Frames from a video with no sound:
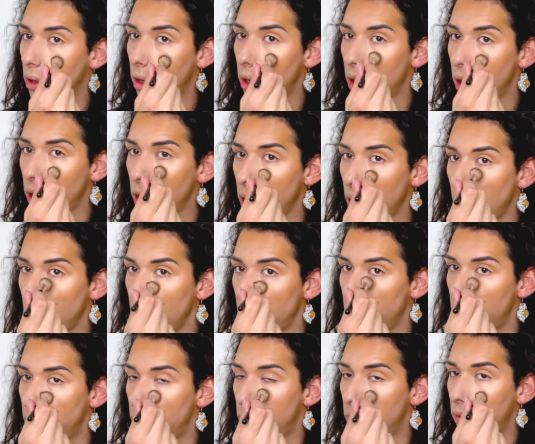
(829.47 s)
And kind of
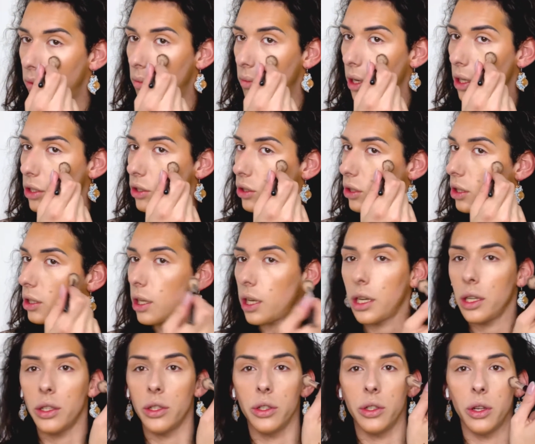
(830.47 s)
make sure that I
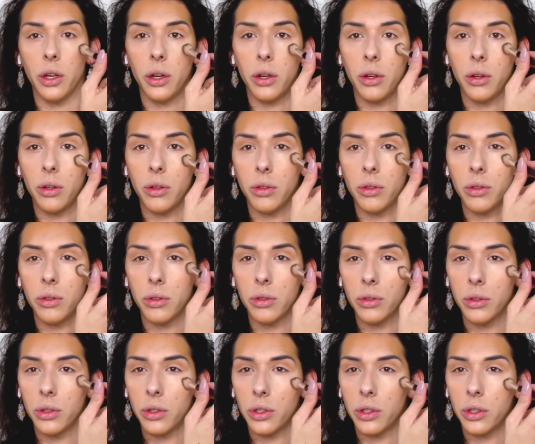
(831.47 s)

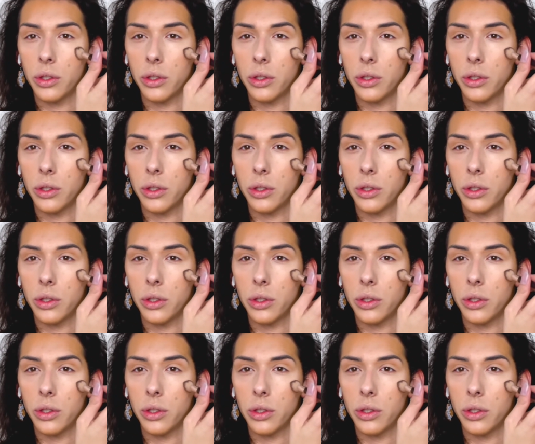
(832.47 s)
don't